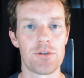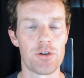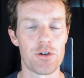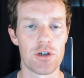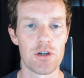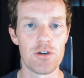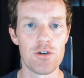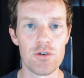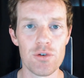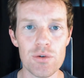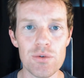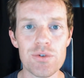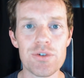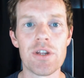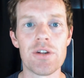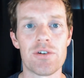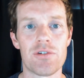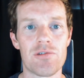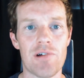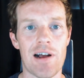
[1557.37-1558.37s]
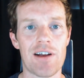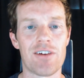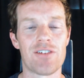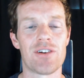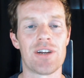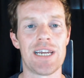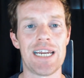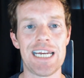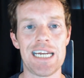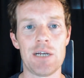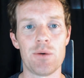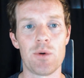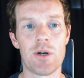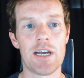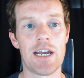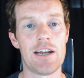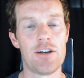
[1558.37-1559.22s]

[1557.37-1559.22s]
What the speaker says: You can use this structure anywhere,